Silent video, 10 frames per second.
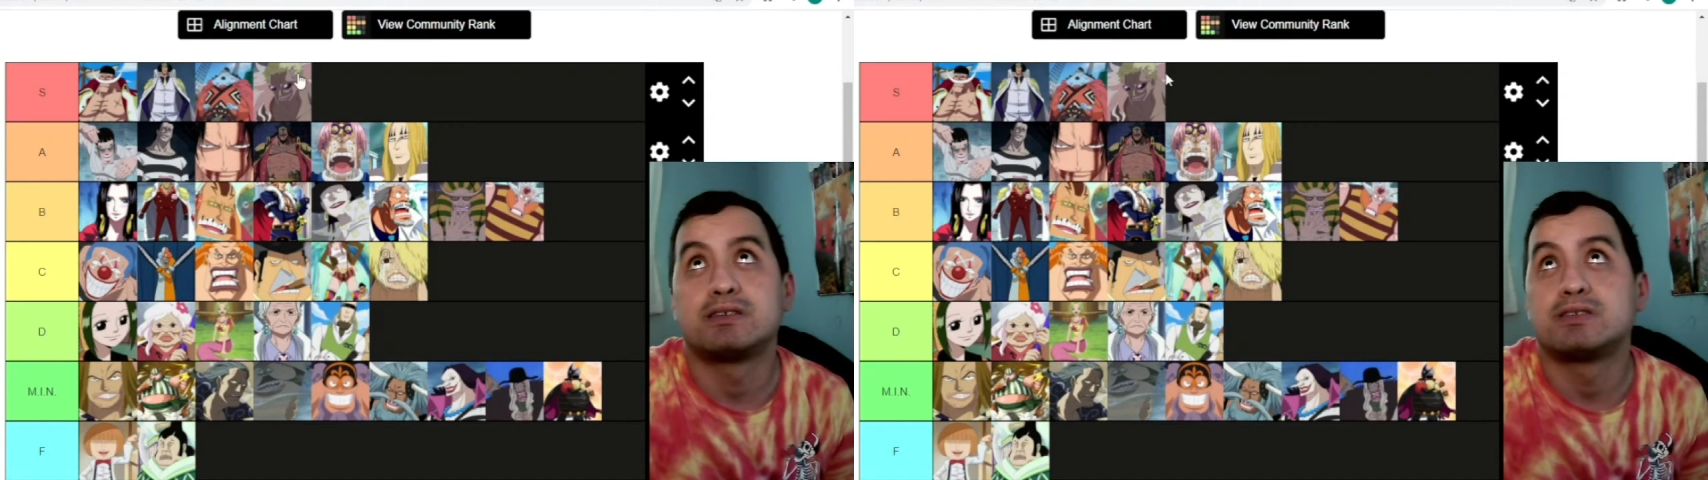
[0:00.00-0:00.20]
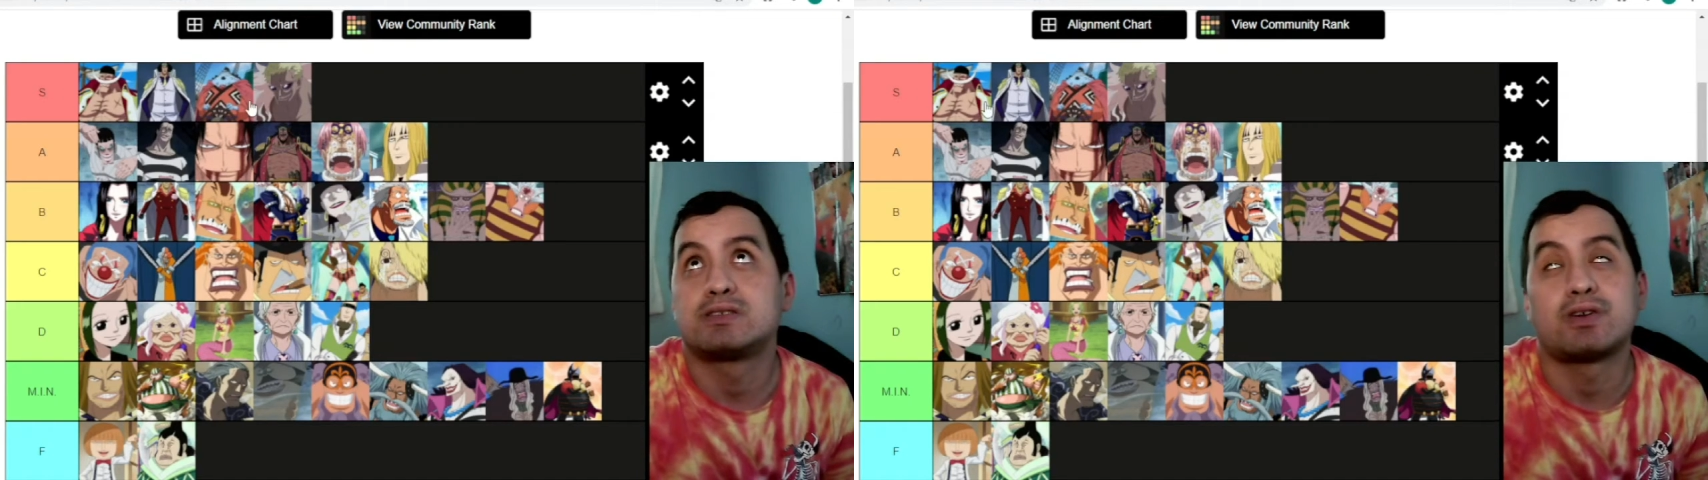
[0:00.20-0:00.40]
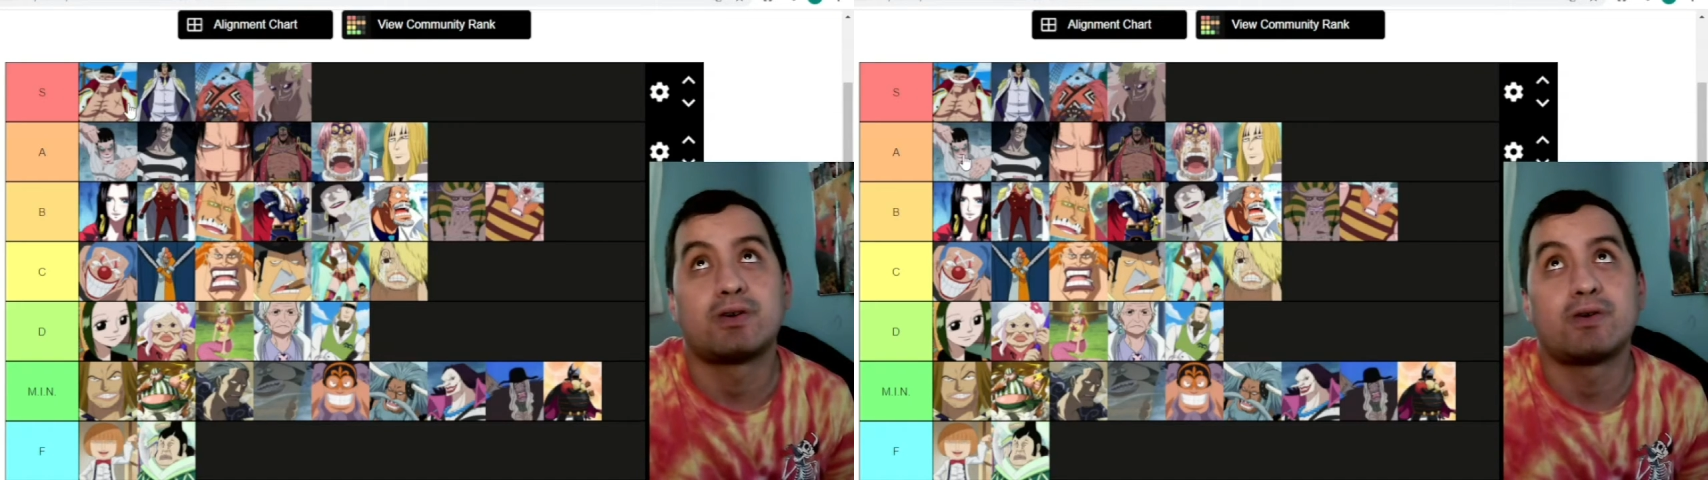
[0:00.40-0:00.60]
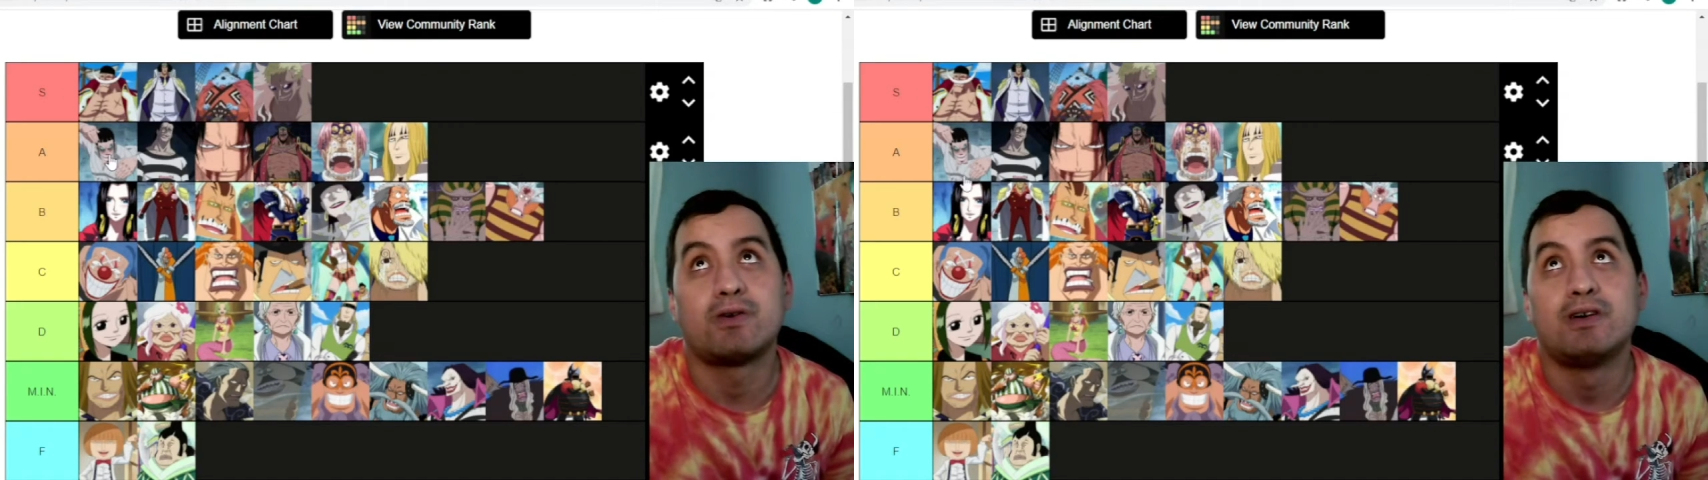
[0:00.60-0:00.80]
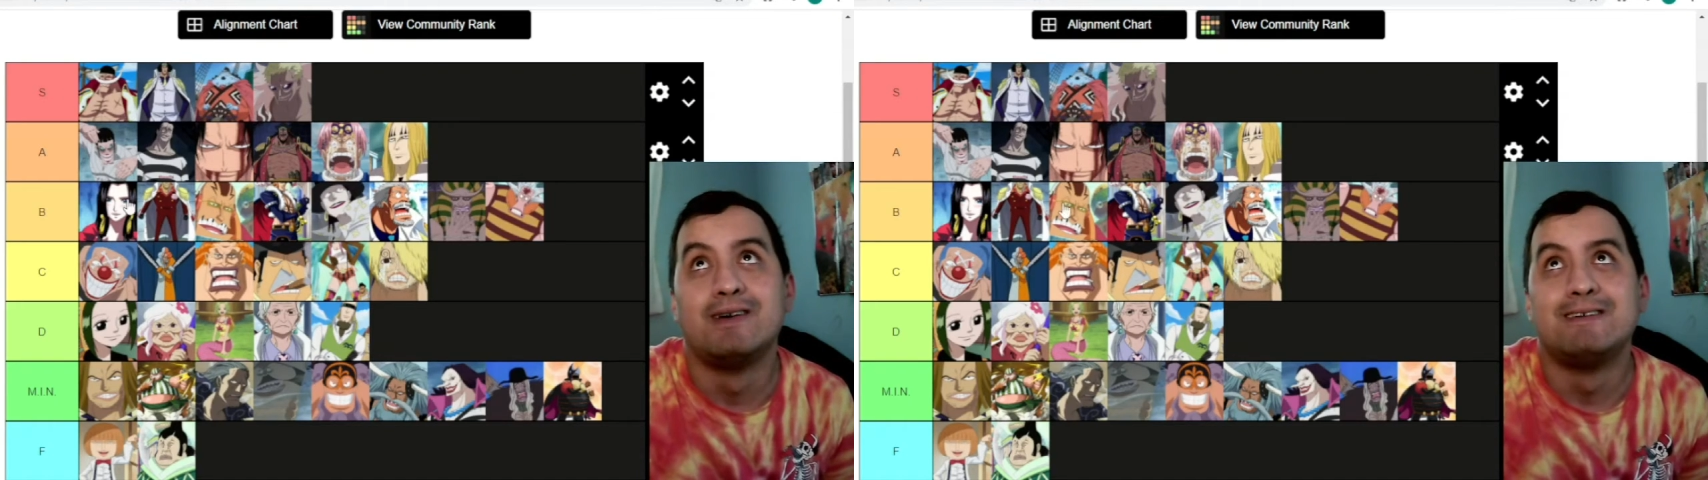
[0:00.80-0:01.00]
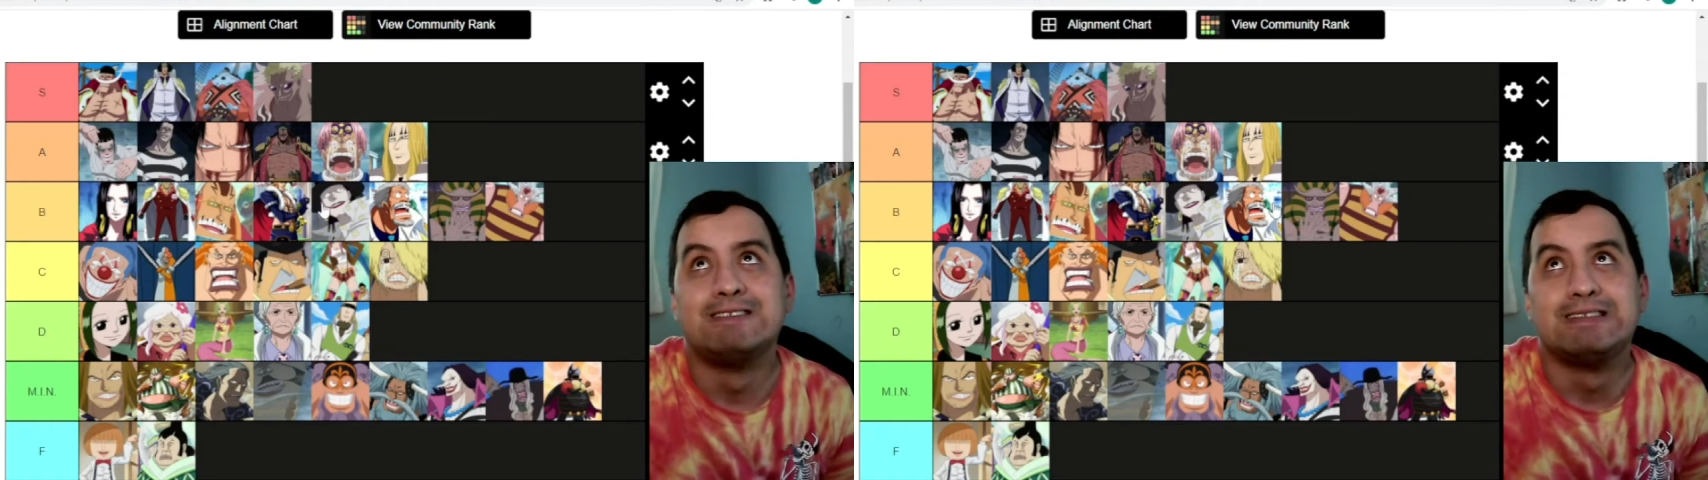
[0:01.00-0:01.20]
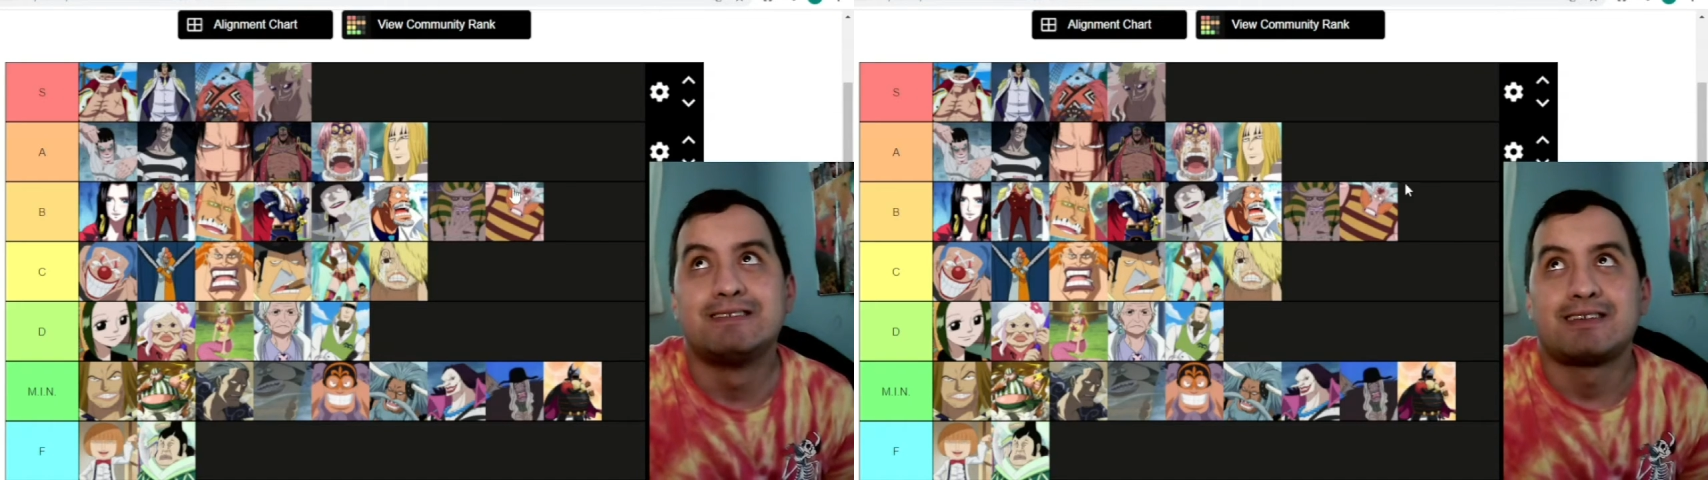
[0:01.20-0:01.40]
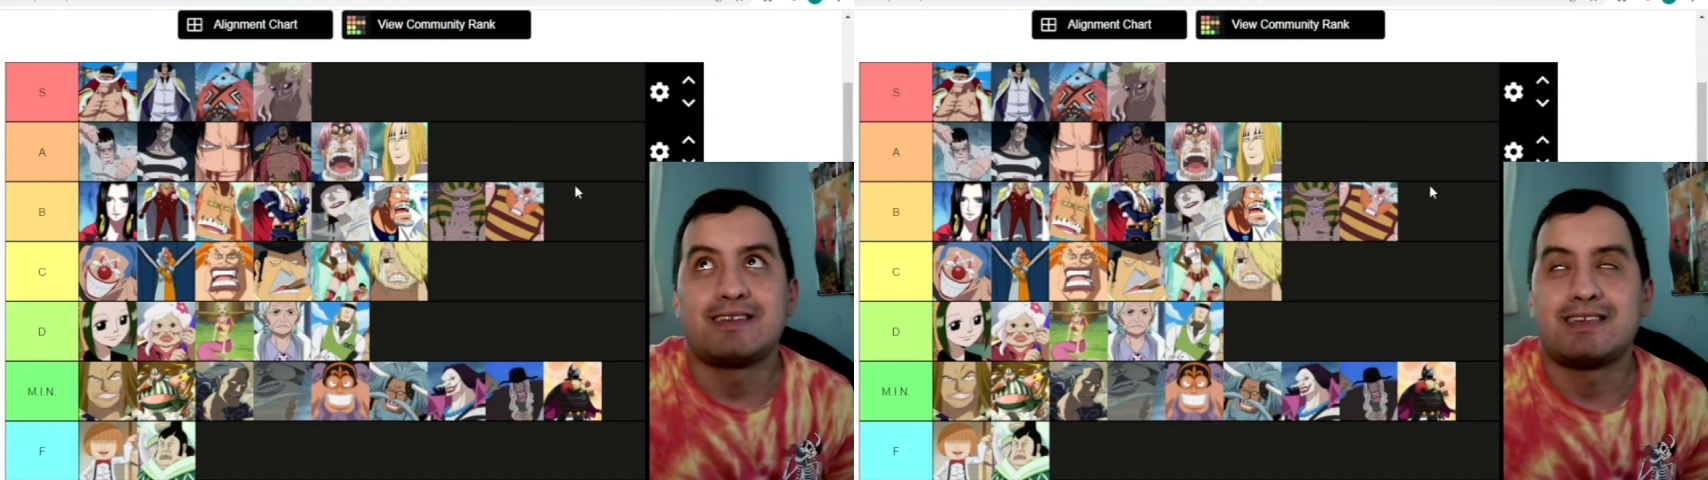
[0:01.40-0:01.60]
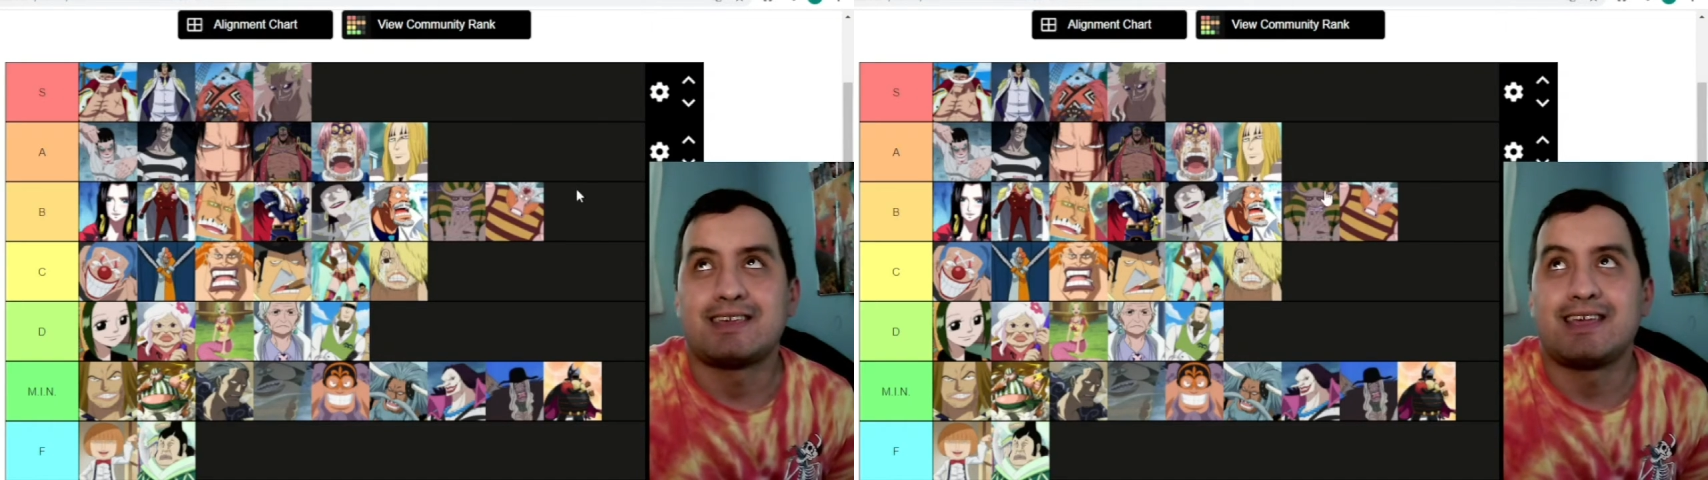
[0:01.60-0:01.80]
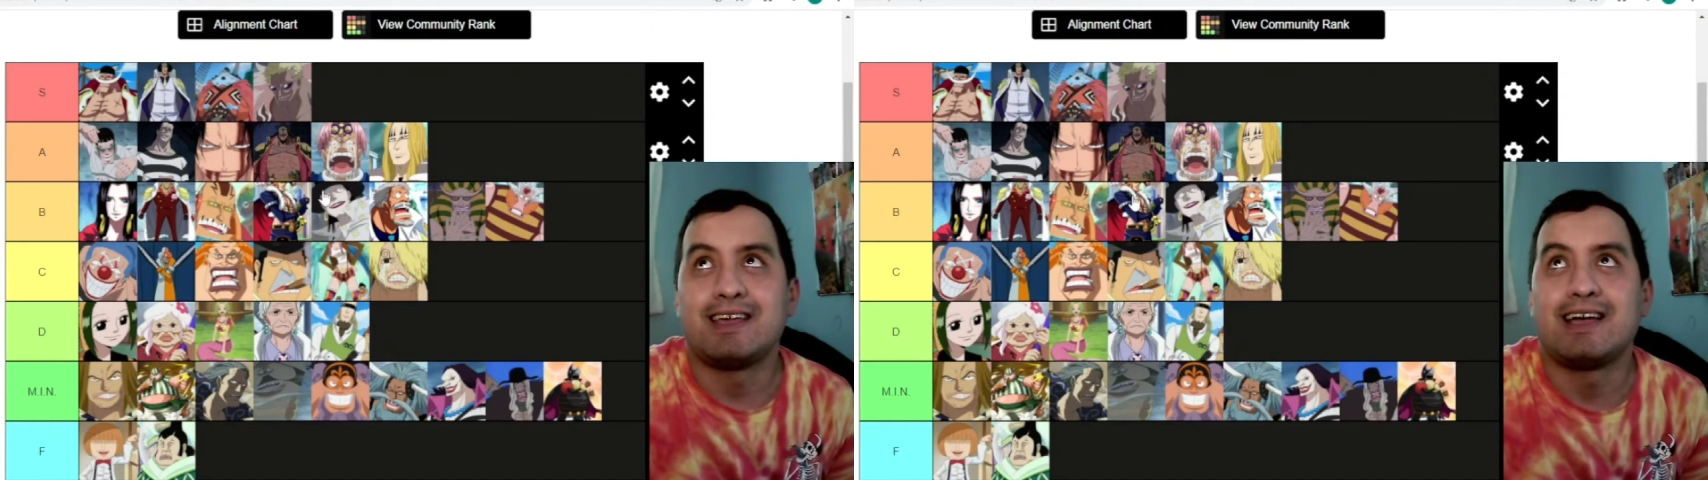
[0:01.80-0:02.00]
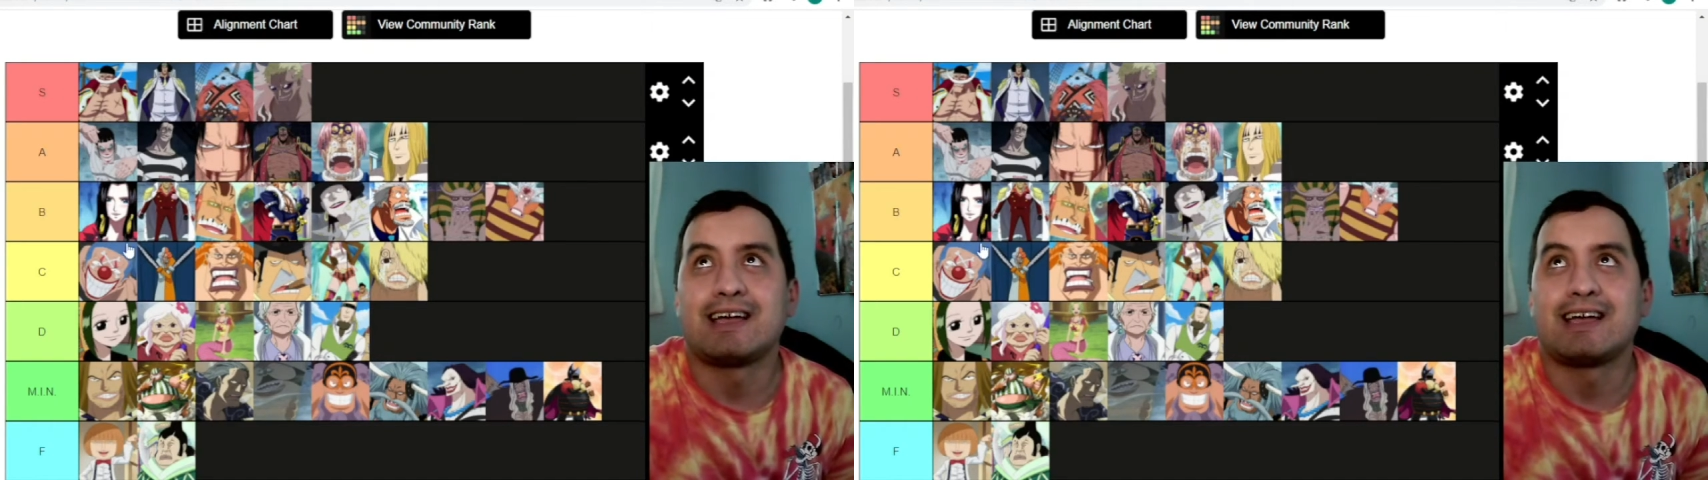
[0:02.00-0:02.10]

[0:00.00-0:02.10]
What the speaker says: So, yeah,